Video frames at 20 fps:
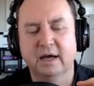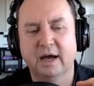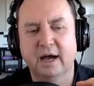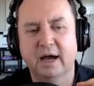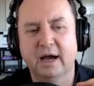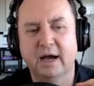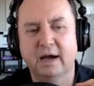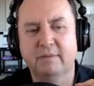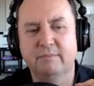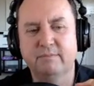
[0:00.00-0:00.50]

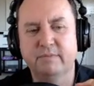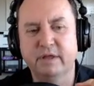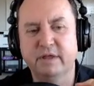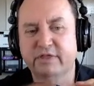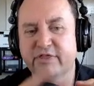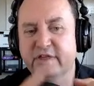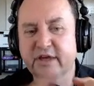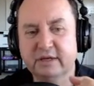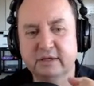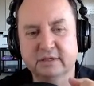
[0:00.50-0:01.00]
um,
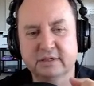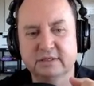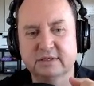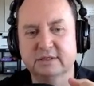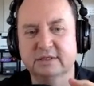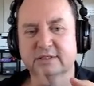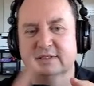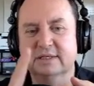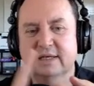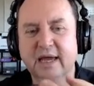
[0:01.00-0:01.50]

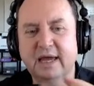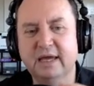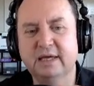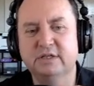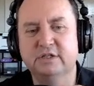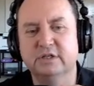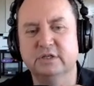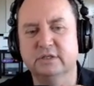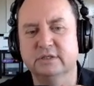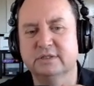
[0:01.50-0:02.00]
thicknesses,
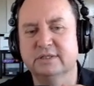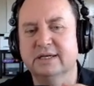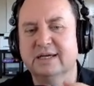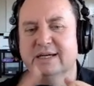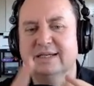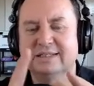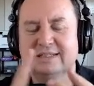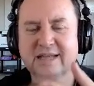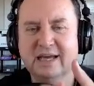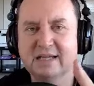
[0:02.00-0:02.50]
gauges,
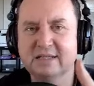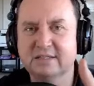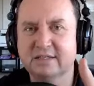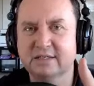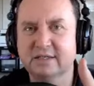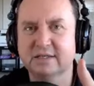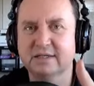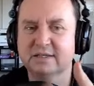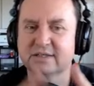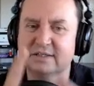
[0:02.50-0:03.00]

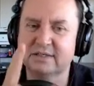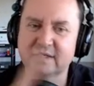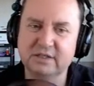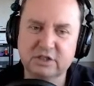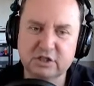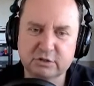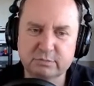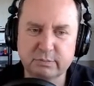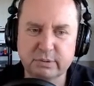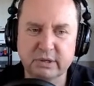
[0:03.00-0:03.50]
density,
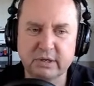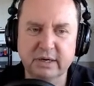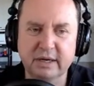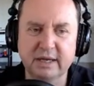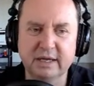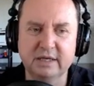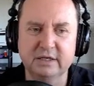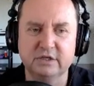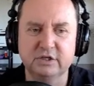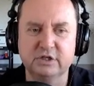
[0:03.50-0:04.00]
stitches per
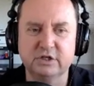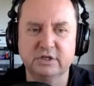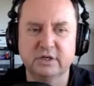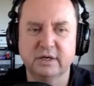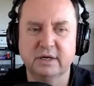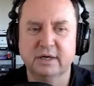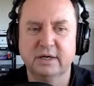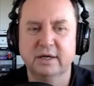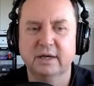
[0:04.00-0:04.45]
inch,